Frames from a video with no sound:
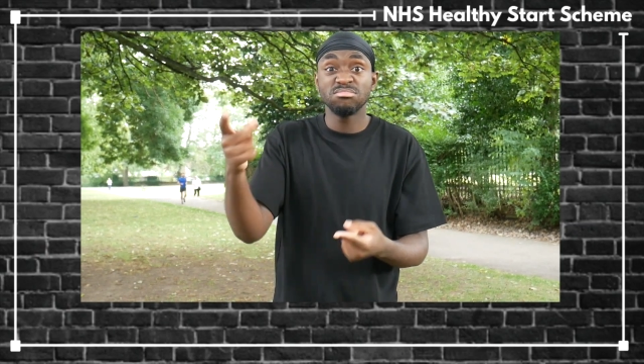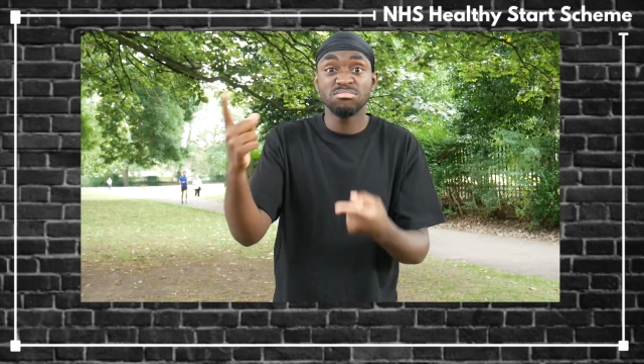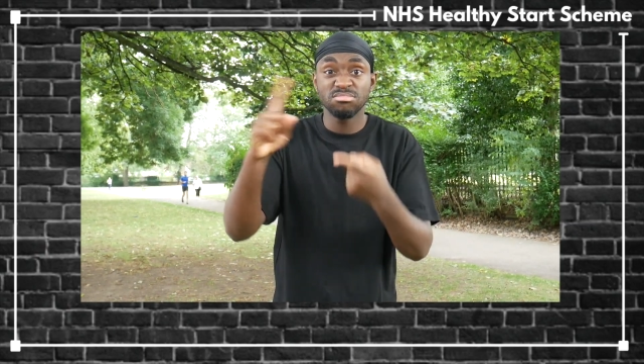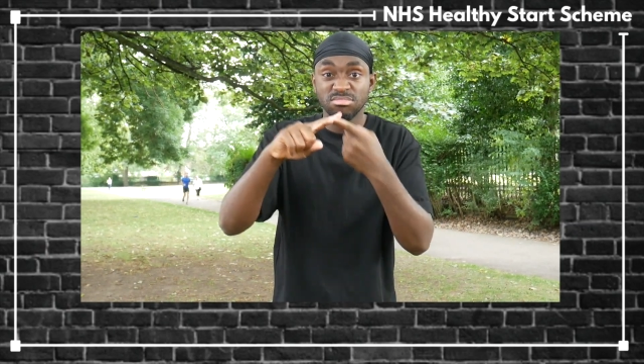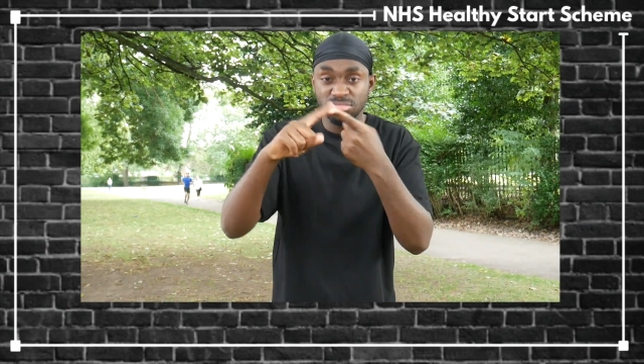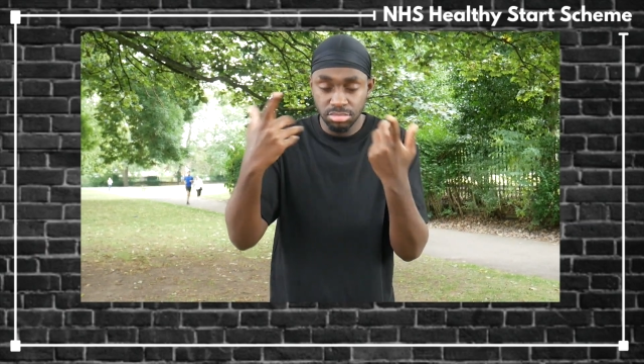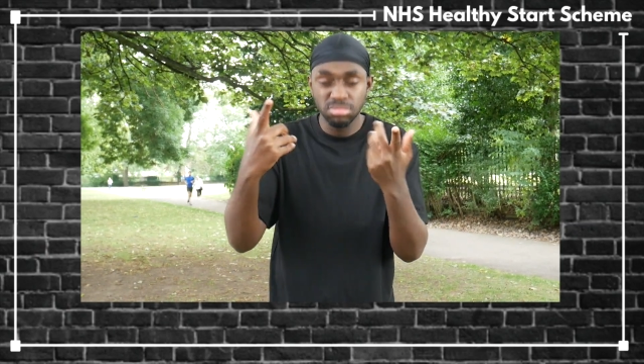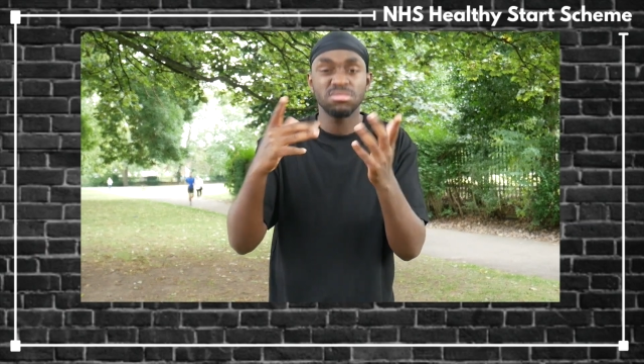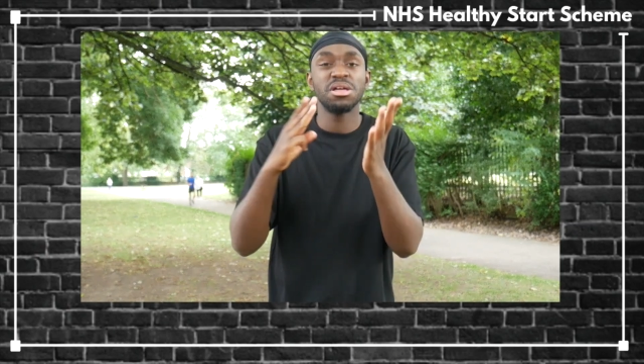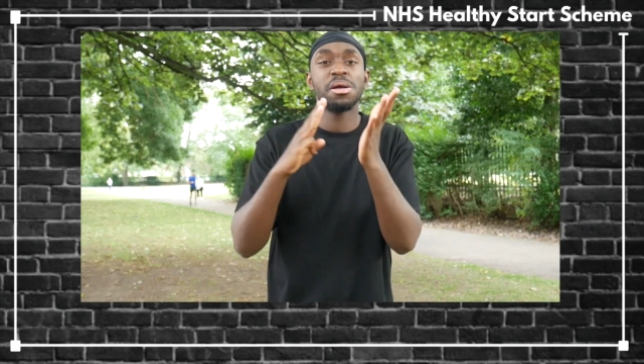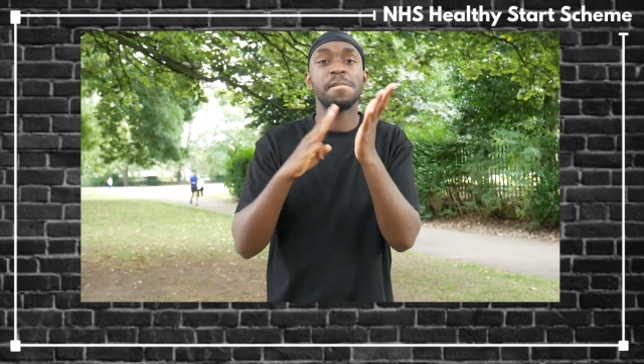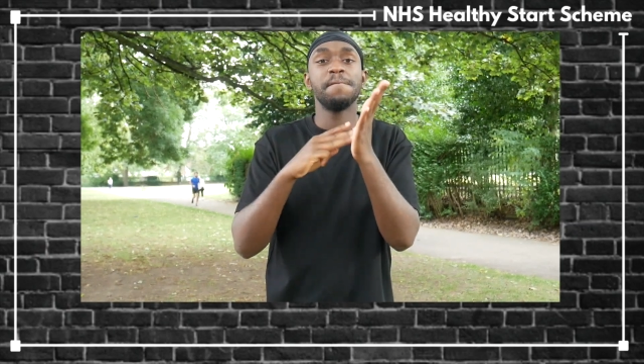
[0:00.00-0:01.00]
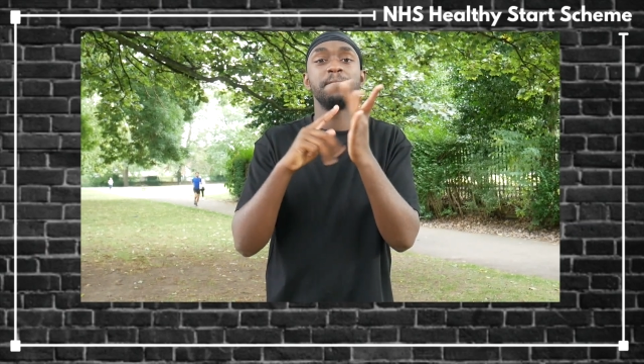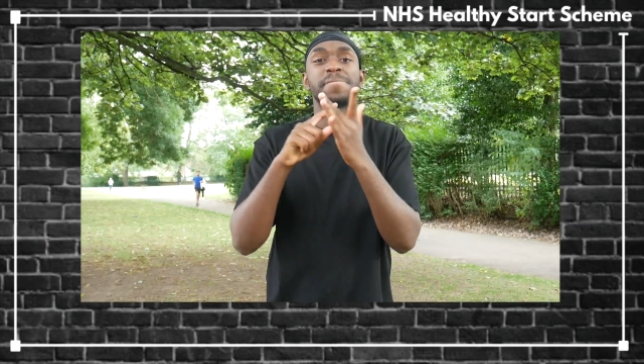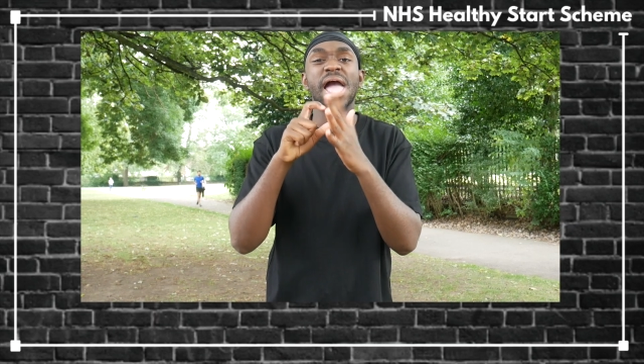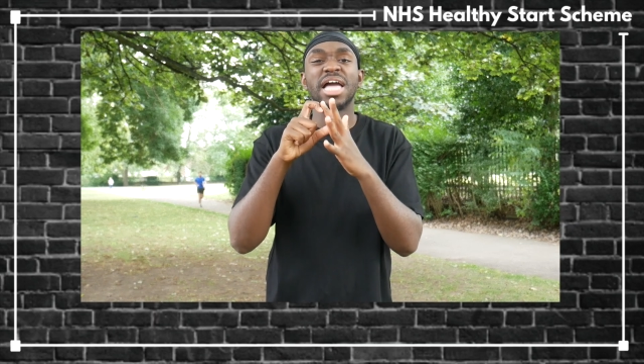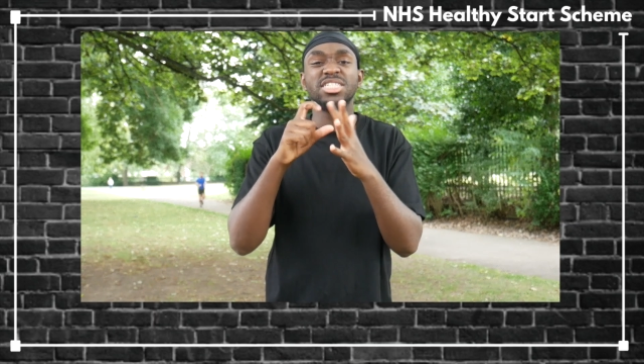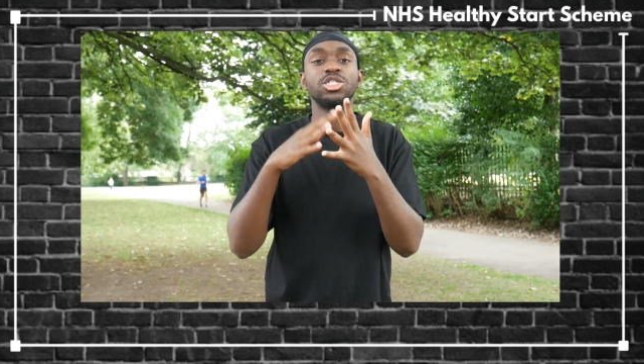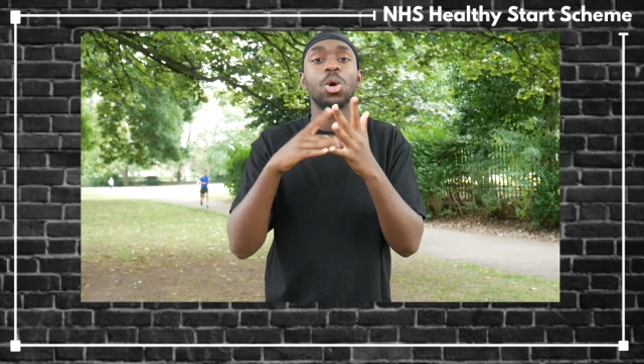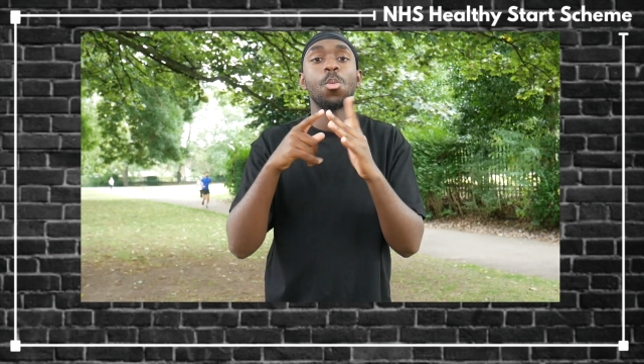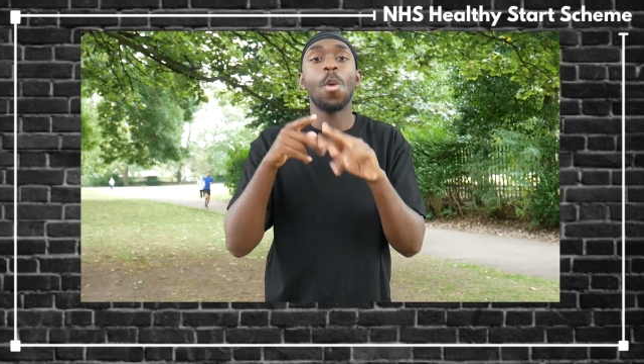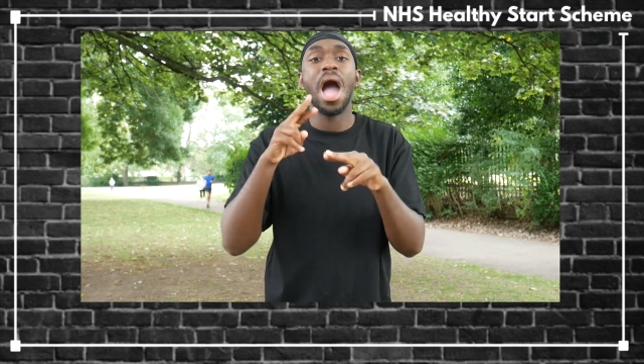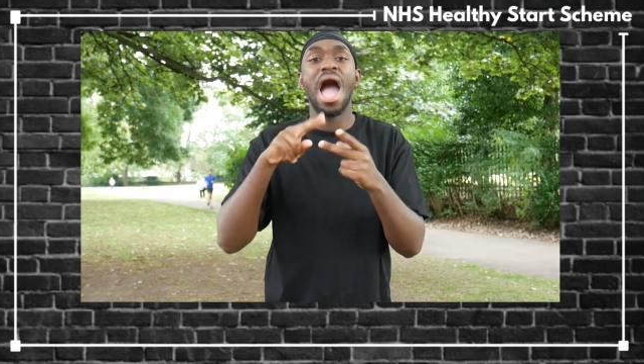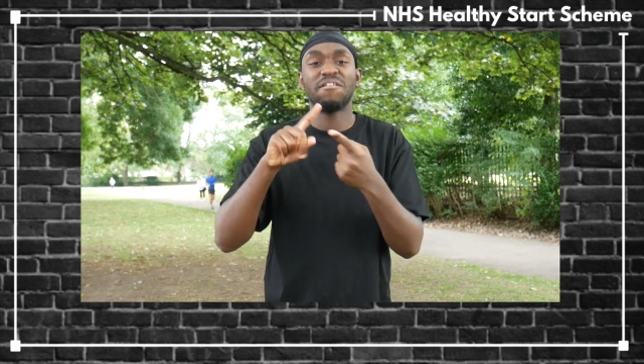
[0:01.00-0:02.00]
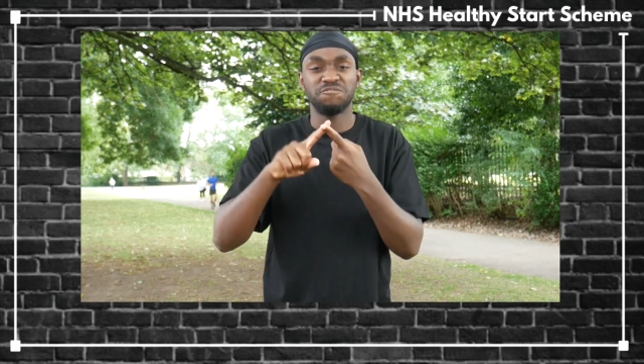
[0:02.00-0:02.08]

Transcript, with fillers: you can ask for an application form